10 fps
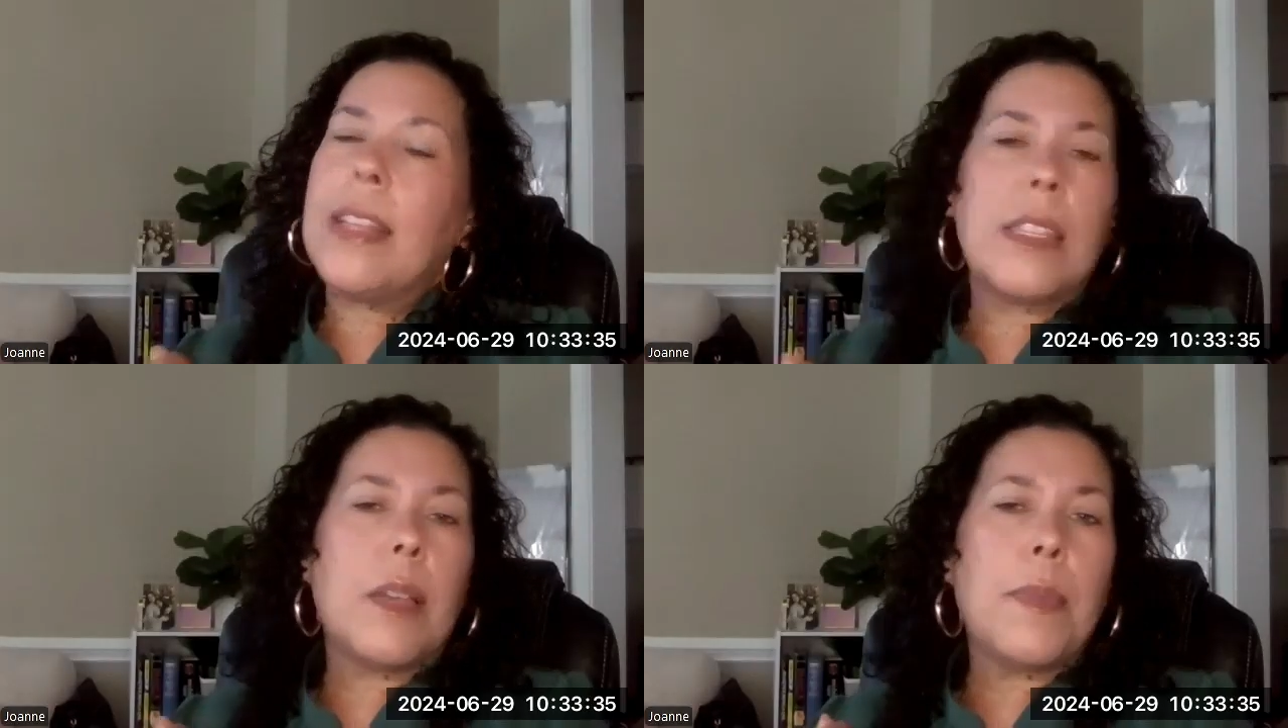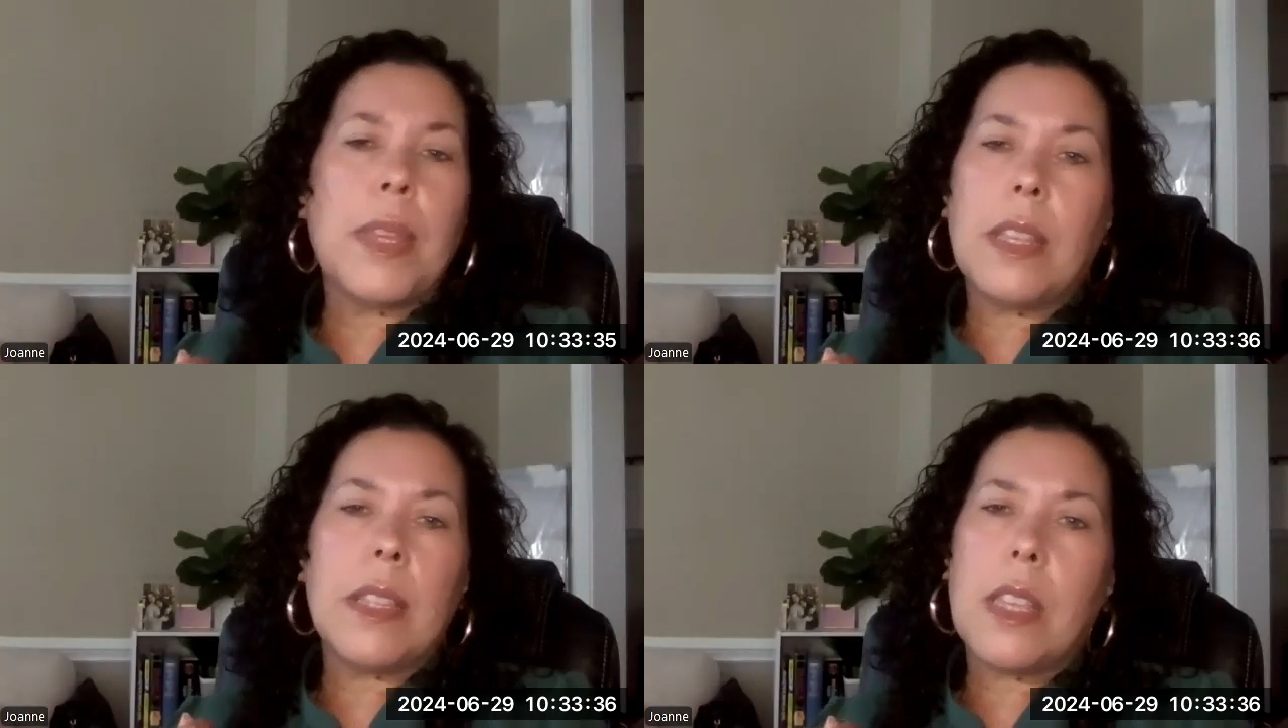it's
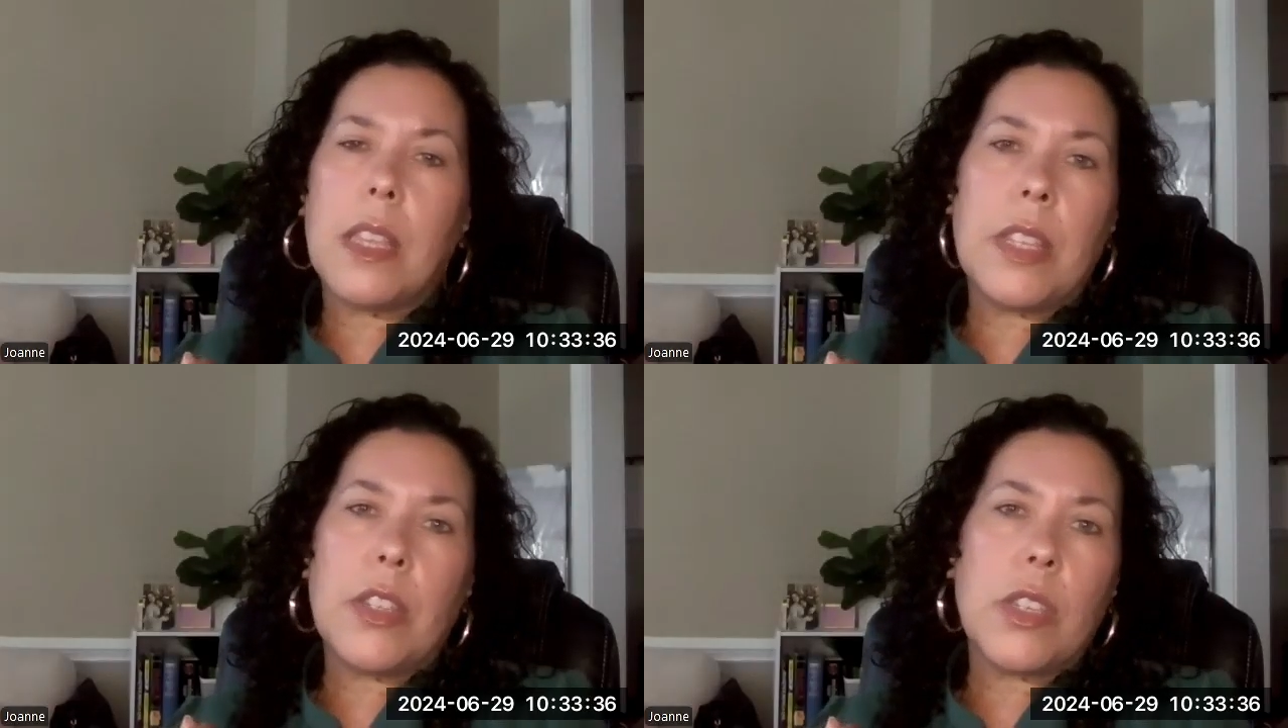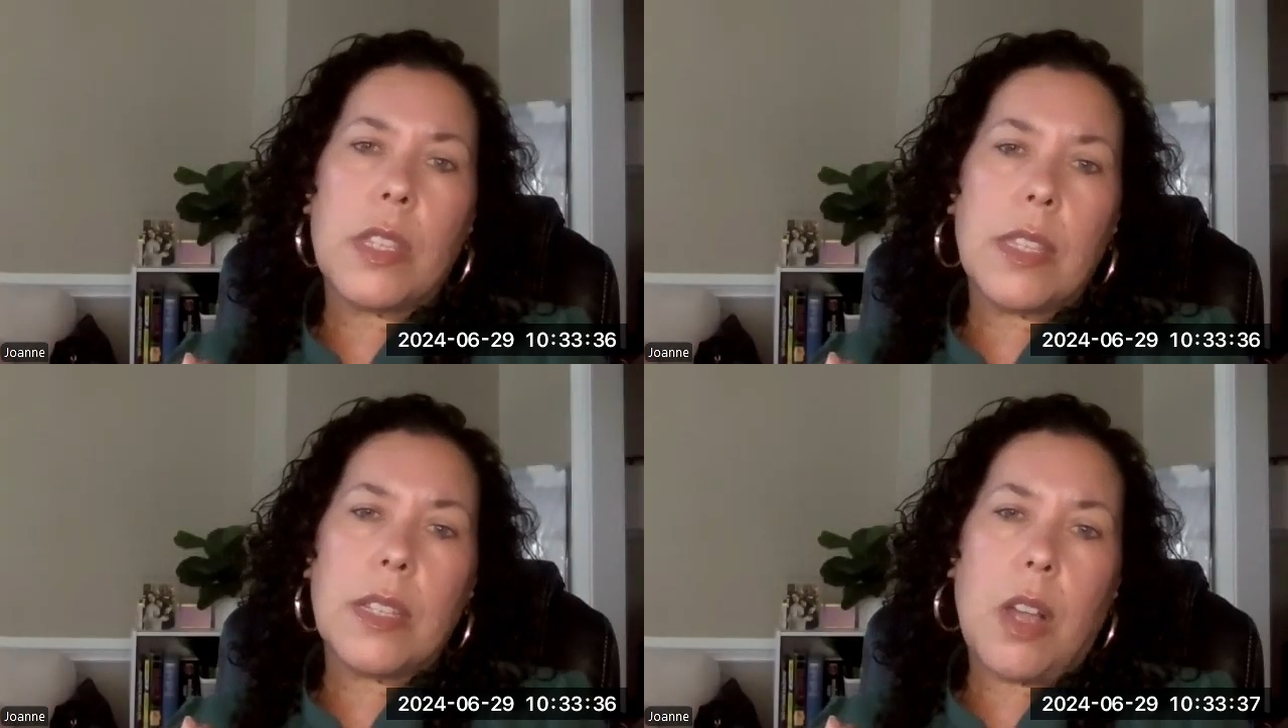something that
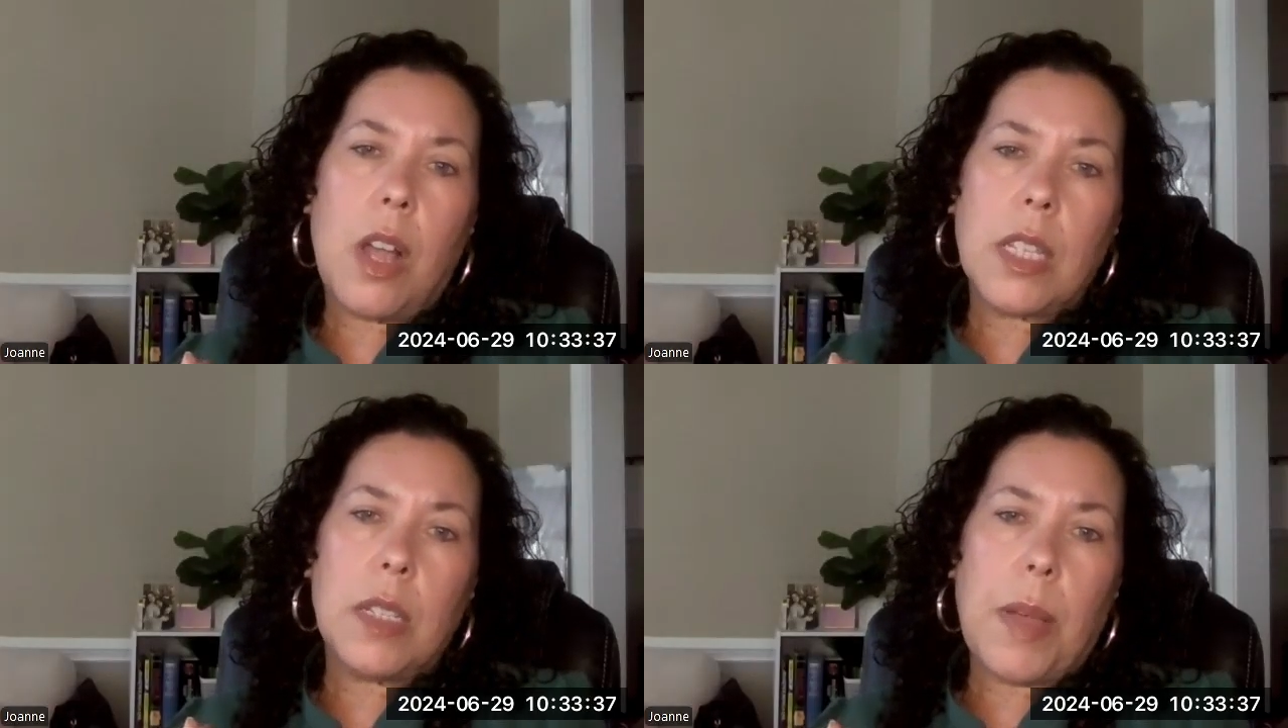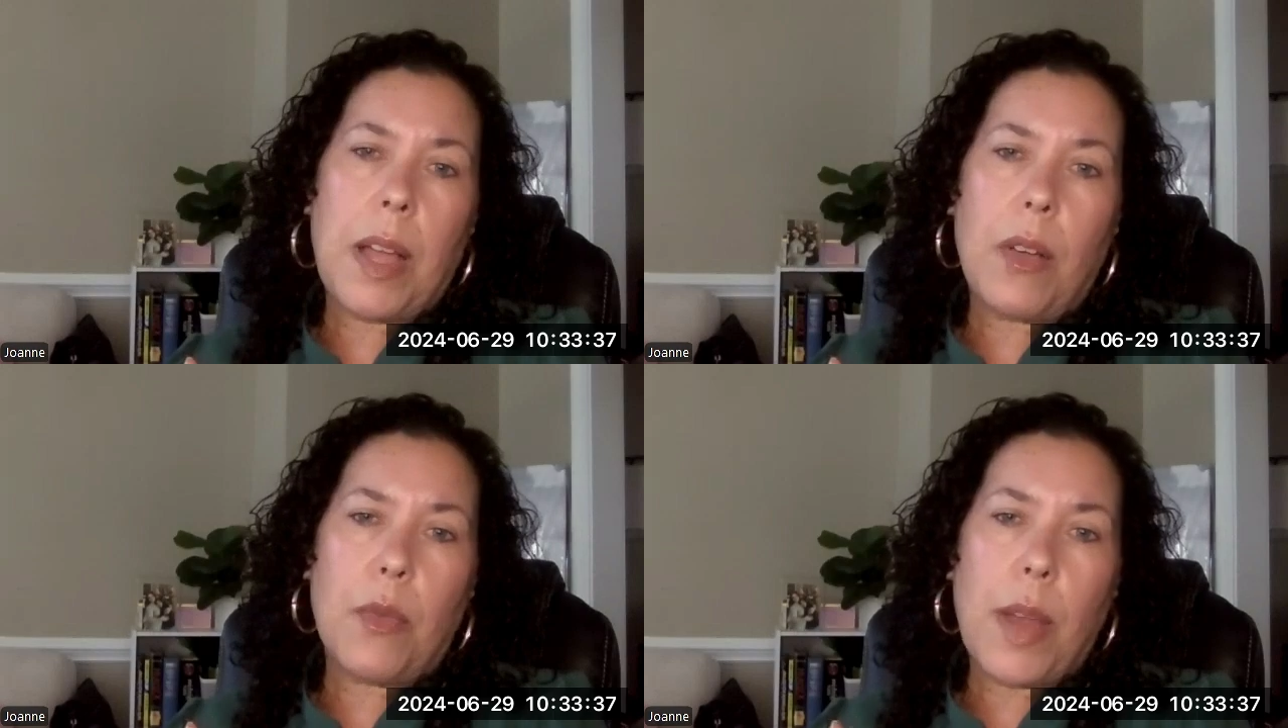just isn't talked
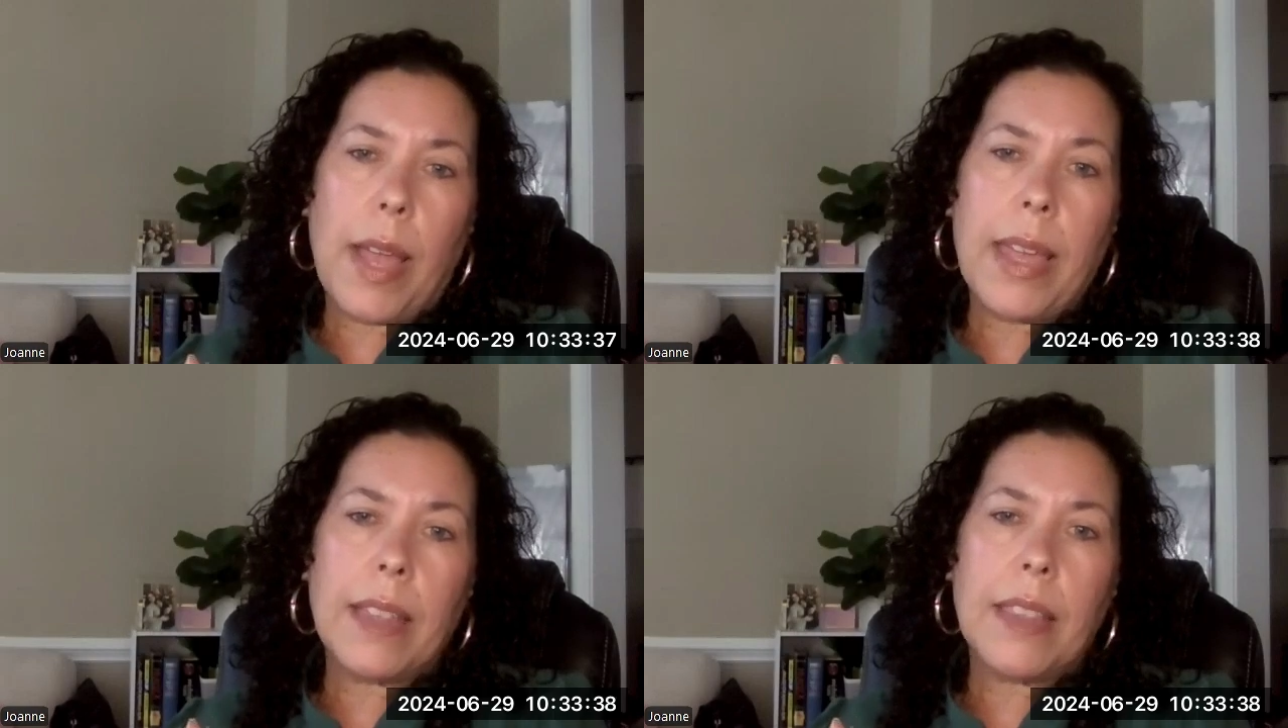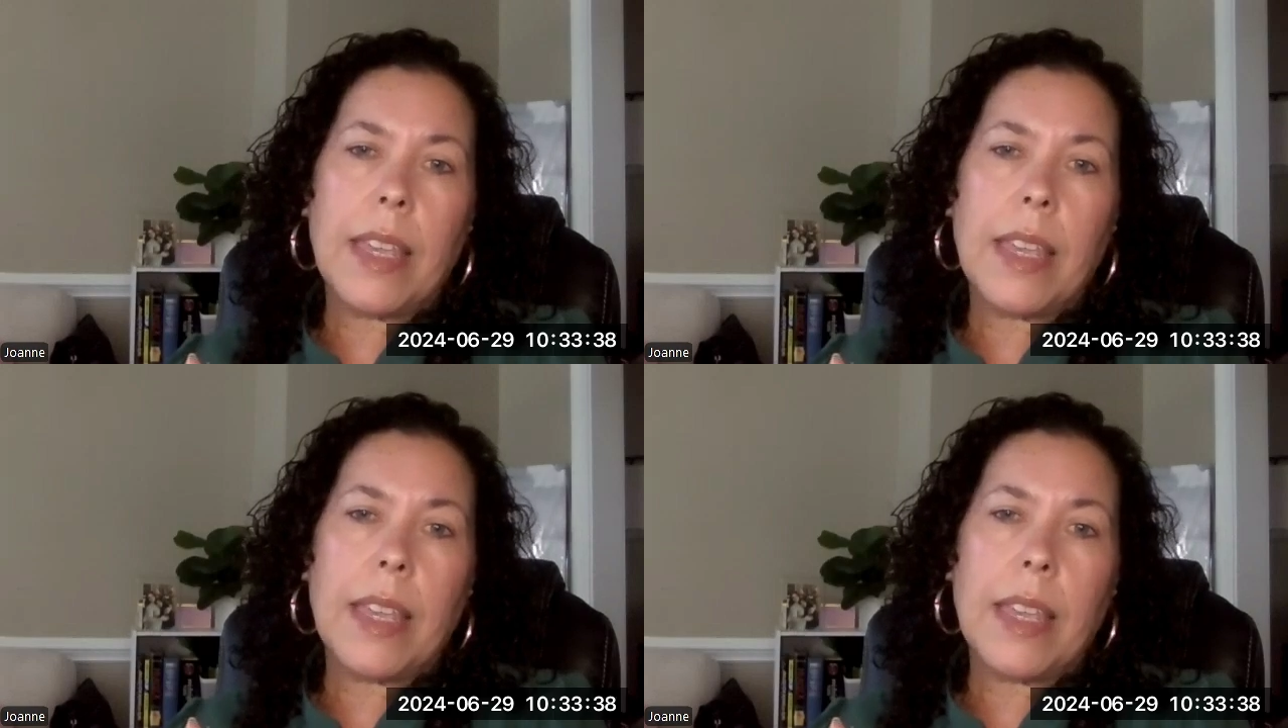about, right?